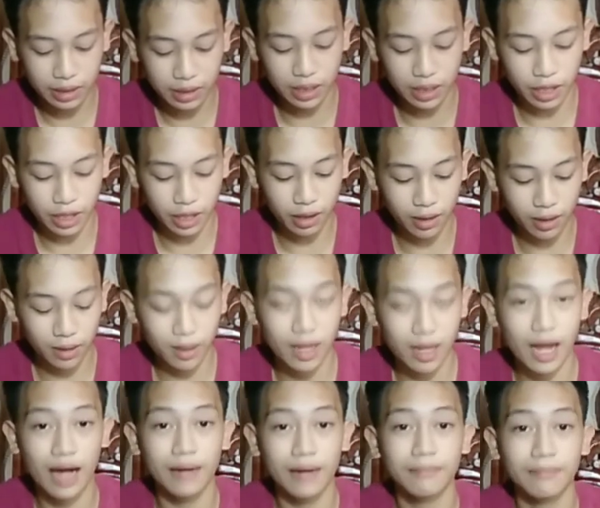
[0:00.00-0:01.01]
Next, si
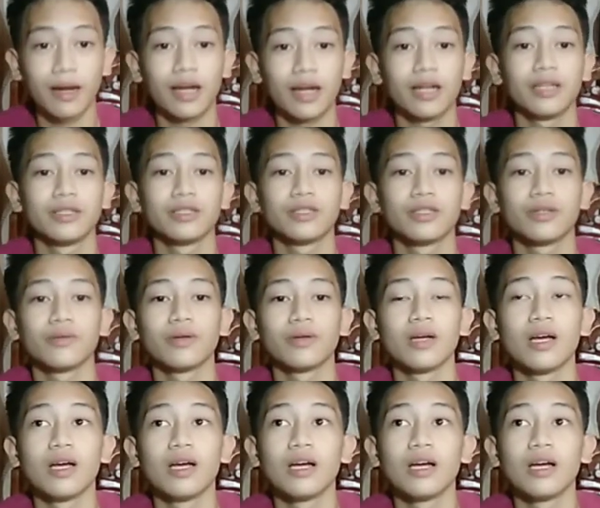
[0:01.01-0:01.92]
Nicole Ann Palin.